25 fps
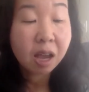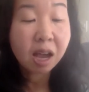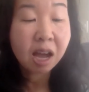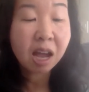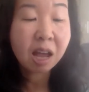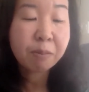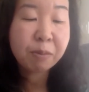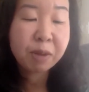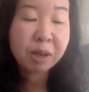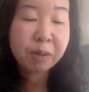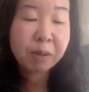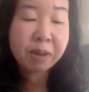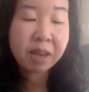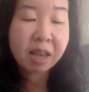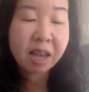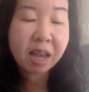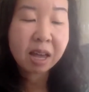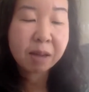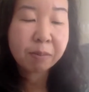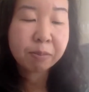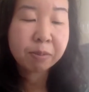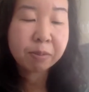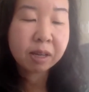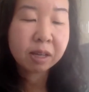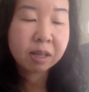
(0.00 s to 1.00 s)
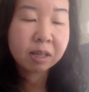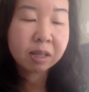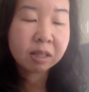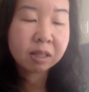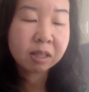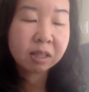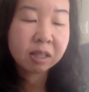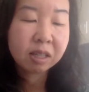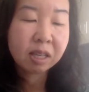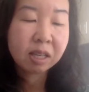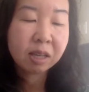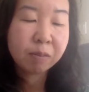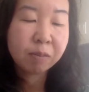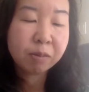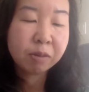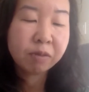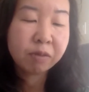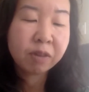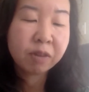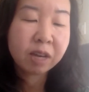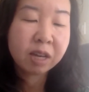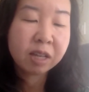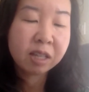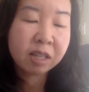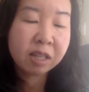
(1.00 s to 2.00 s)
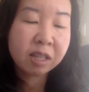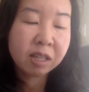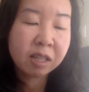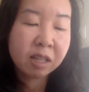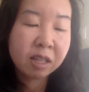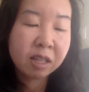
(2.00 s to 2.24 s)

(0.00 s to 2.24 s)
I may be happiest improvising the